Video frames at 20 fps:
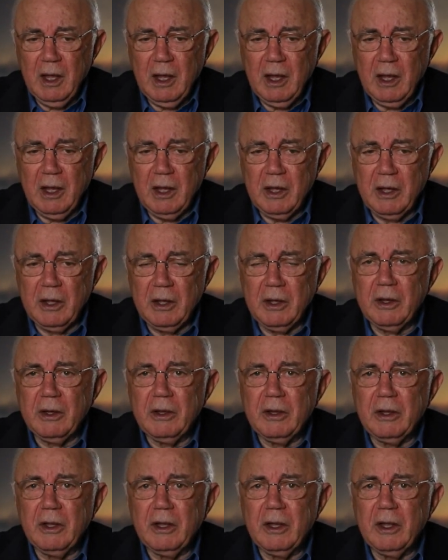
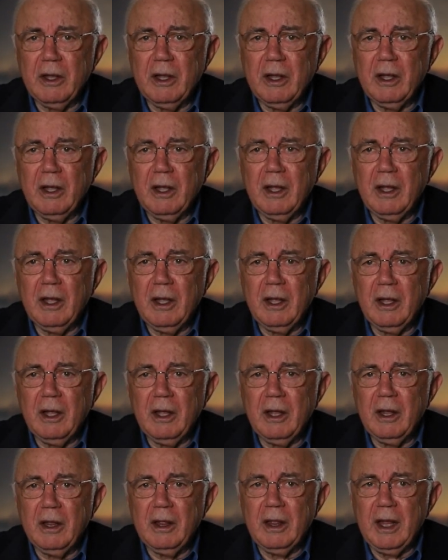that
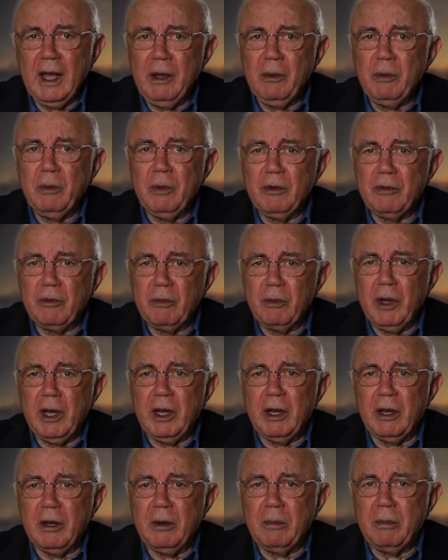was
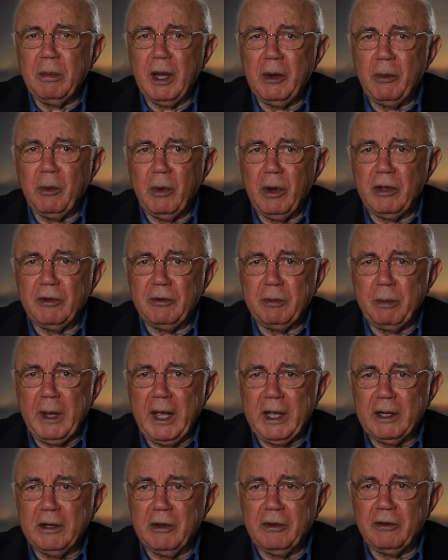written by Ross
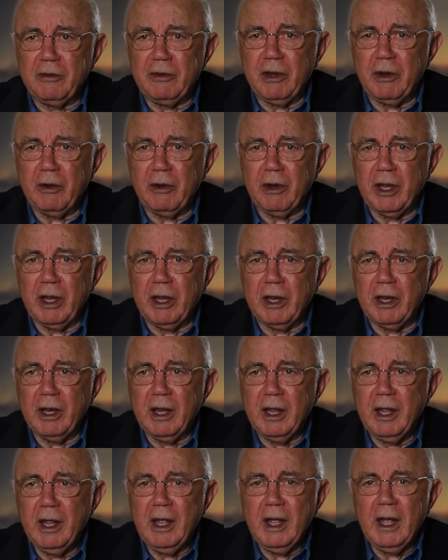Bagdasarian
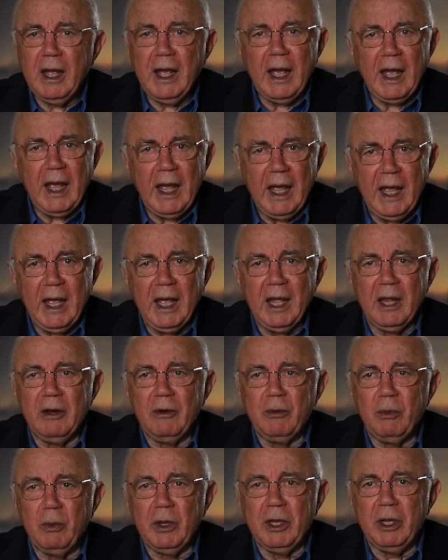
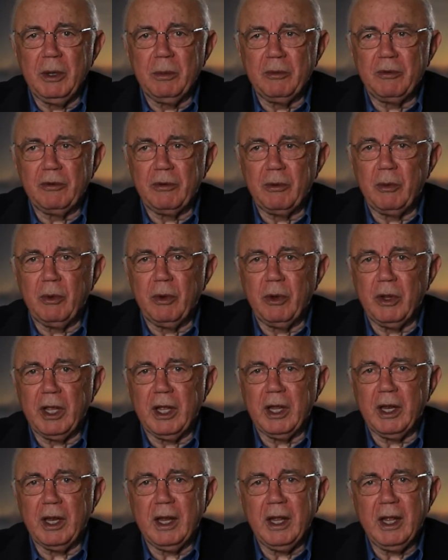and William
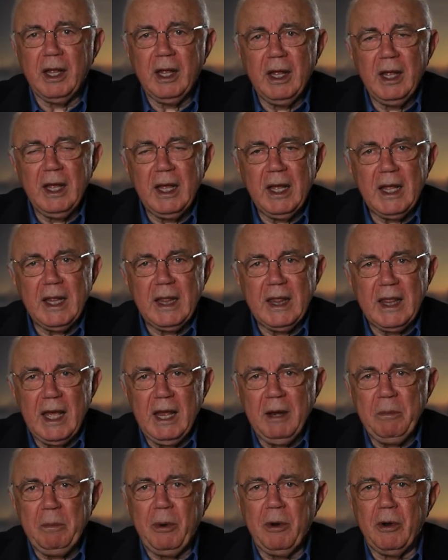Saroyan. And
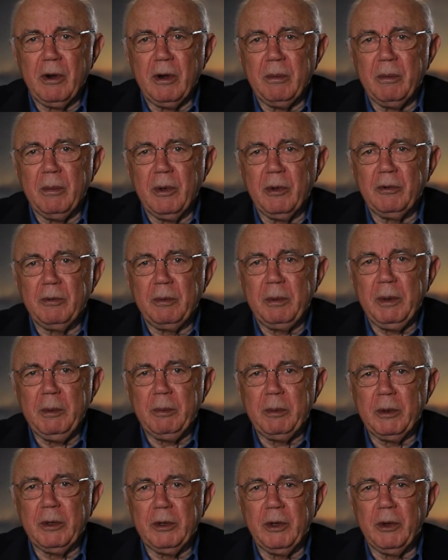that part most
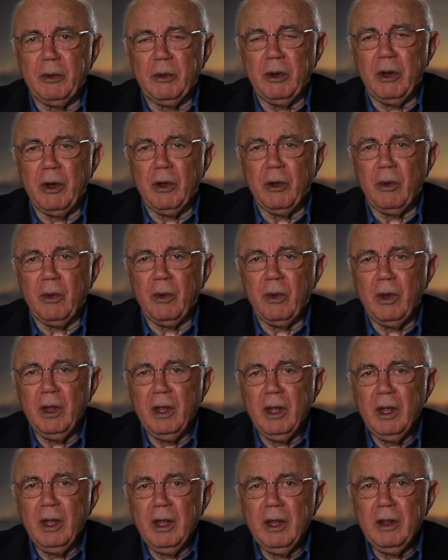people don't know.
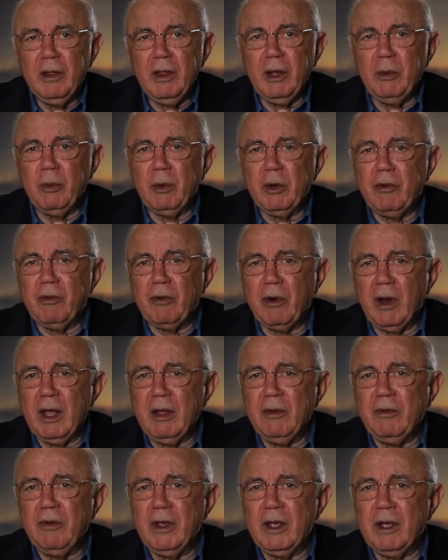They were
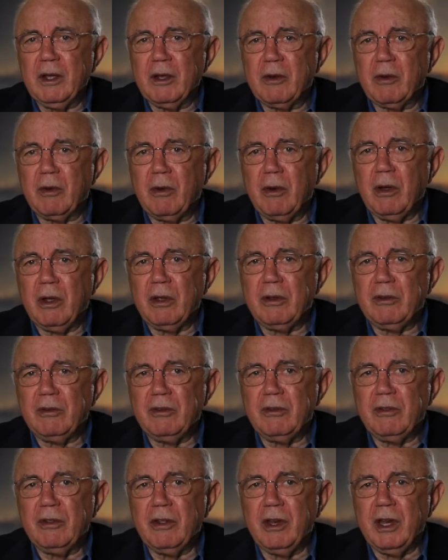driving
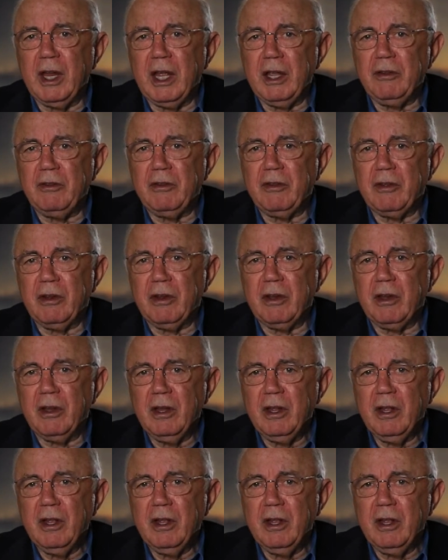across the nation